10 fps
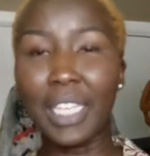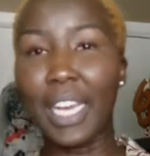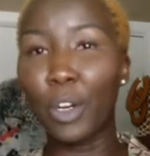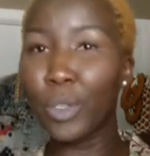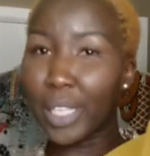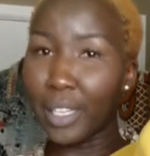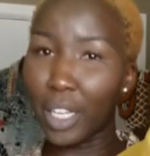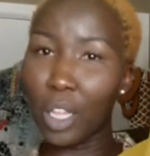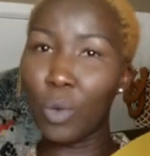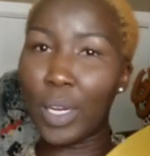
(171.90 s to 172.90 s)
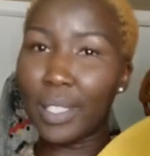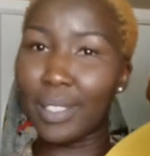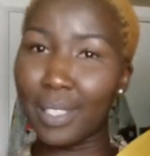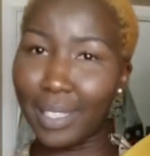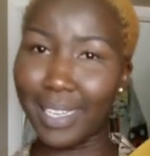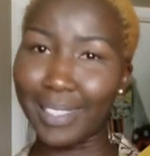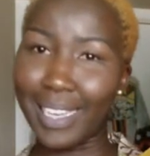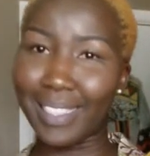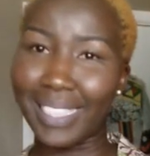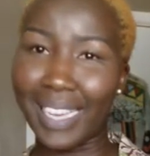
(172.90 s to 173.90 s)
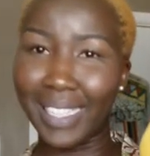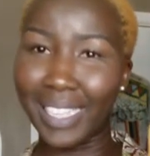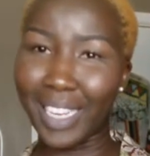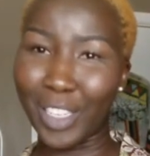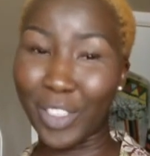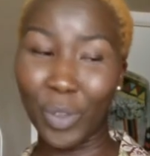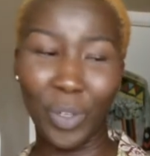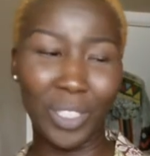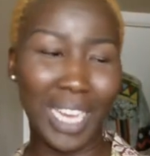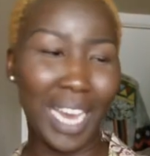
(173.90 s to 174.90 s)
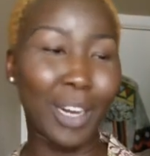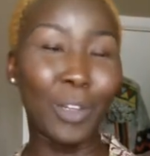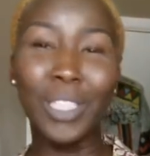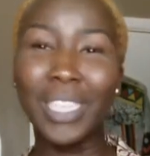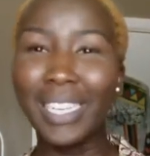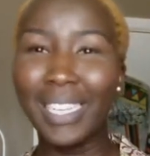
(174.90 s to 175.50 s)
Now, the yellow ones, as I said, are sold out.